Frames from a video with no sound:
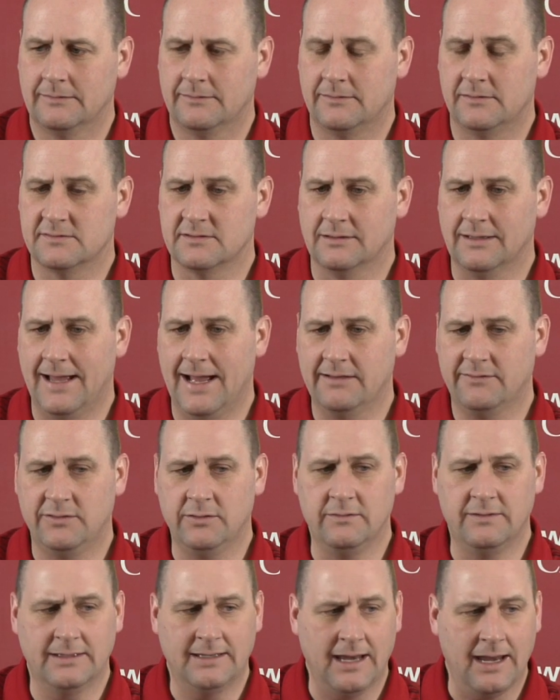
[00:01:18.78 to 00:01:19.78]
There's a lot
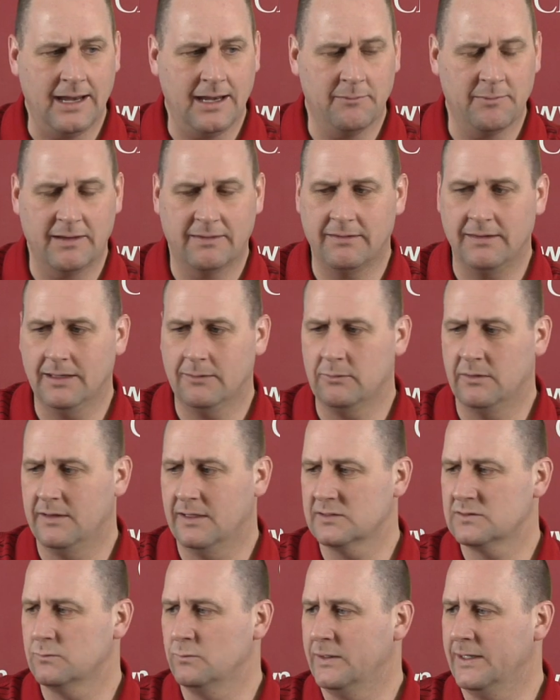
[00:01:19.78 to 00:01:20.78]
to the game, I think, with
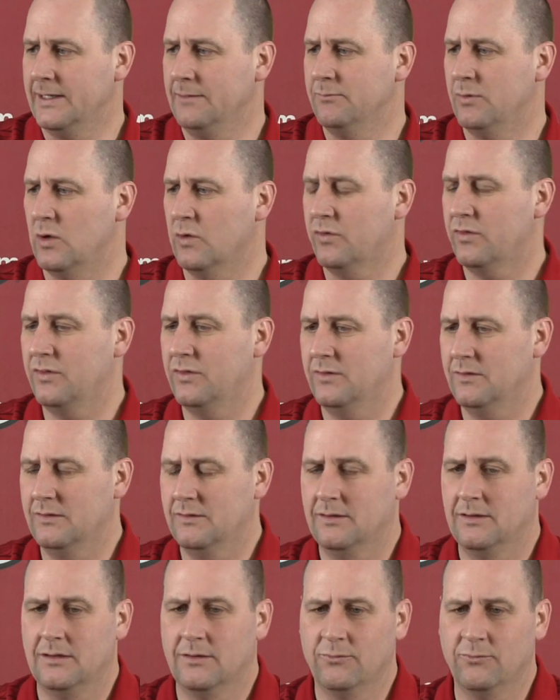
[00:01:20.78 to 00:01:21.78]
us winning both
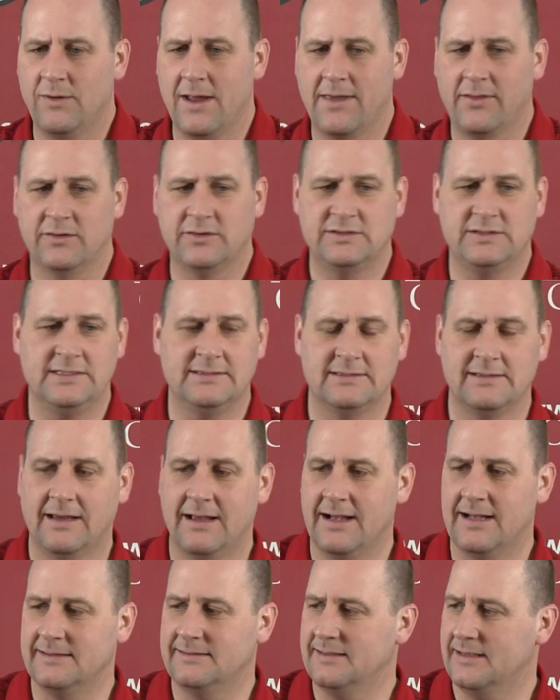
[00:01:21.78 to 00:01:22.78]
regular season
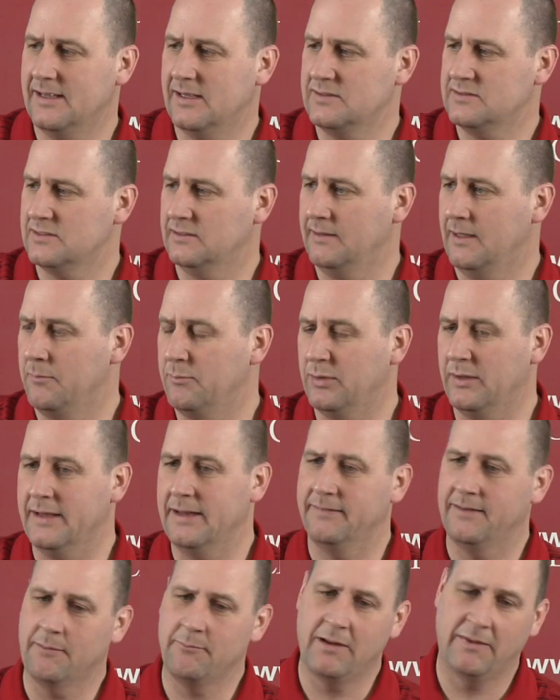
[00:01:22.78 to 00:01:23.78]
contests and then
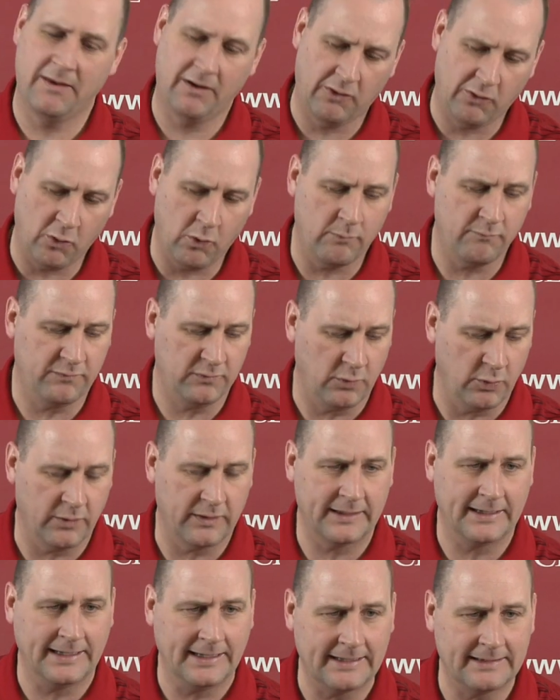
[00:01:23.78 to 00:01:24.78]
playing them on their home
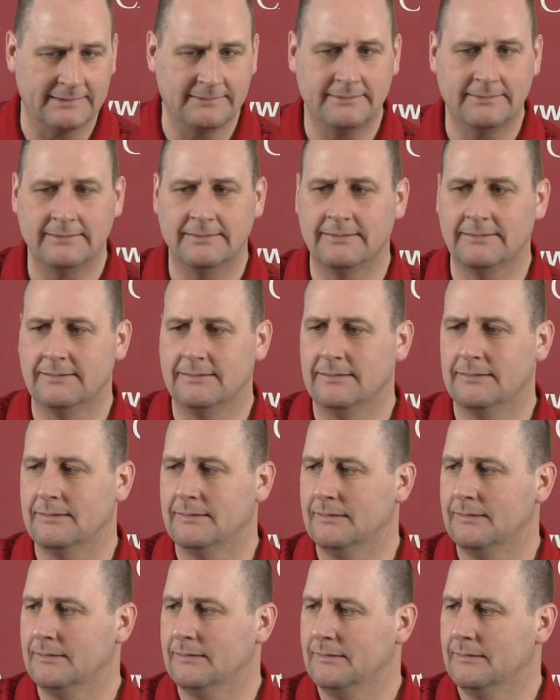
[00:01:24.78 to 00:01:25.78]
floor again.
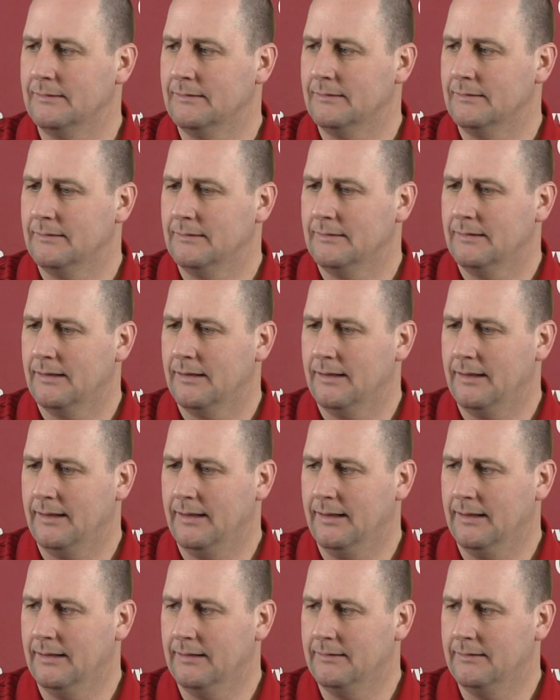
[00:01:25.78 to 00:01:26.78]

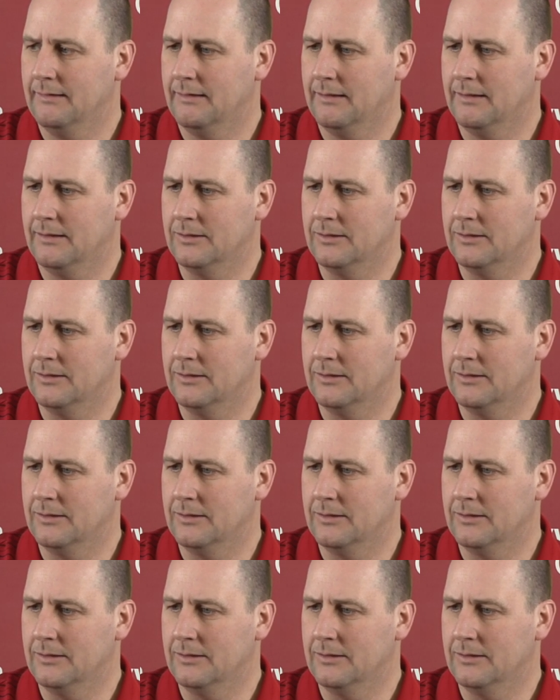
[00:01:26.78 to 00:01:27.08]
And